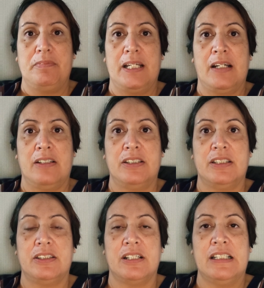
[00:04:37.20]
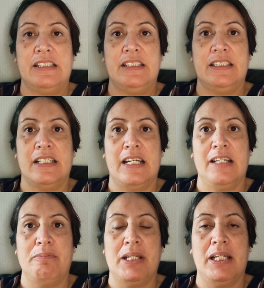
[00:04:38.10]
Our society
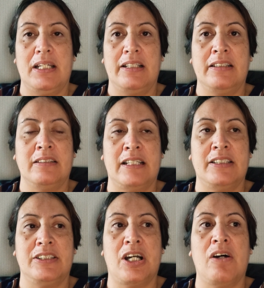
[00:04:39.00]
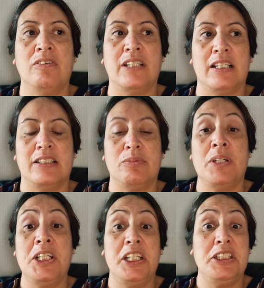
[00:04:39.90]
today has told us
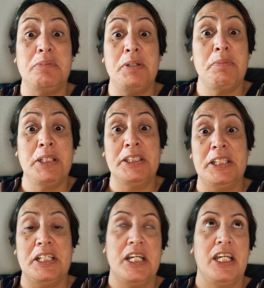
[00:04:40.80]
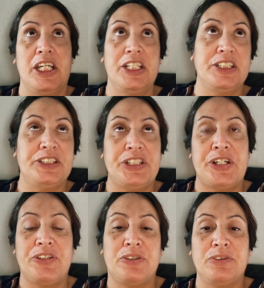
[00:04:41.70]
we need to be busy. It is
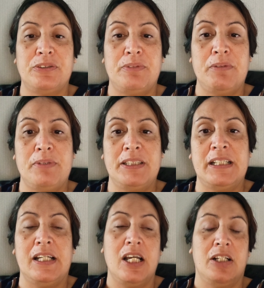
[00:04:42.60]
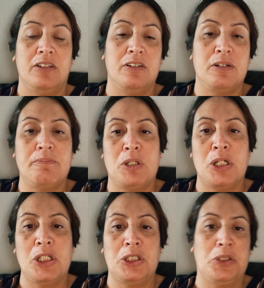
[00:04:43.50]
so cool to be busy. Look at what